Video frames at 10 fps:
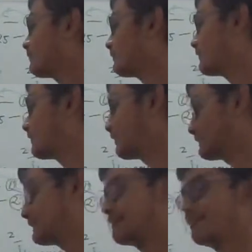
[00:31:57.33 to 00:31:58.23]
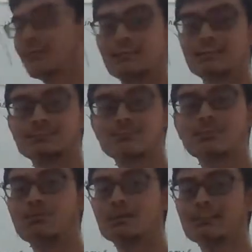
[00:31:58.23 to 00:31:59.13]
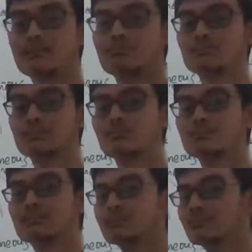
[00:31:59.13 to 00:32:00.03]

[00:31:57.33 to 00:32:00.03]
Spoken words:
because it's correct. Like, there's only one type of solution. You